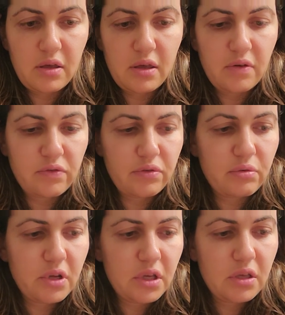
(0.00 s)
have
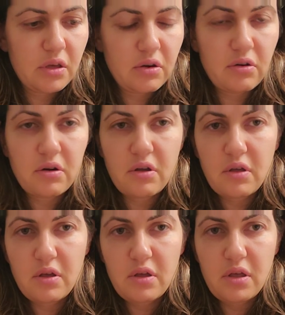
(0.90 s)
3 here.
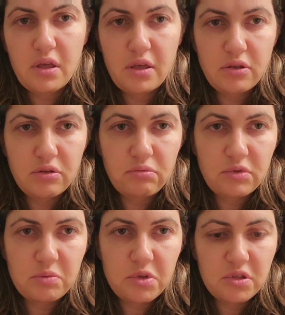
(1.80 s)
And you know what,
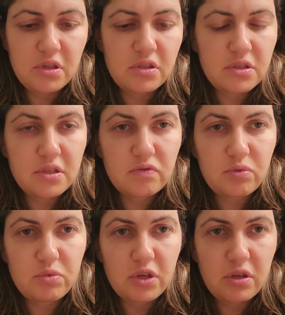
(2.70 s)
depending on the size of your
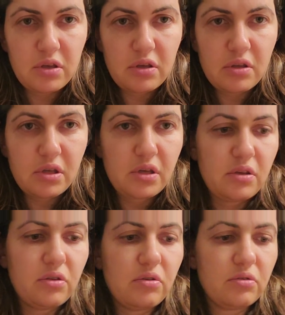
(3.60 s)
pinky, like
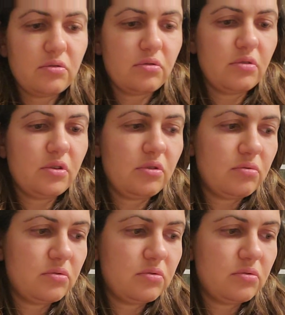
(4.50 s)
you can totally use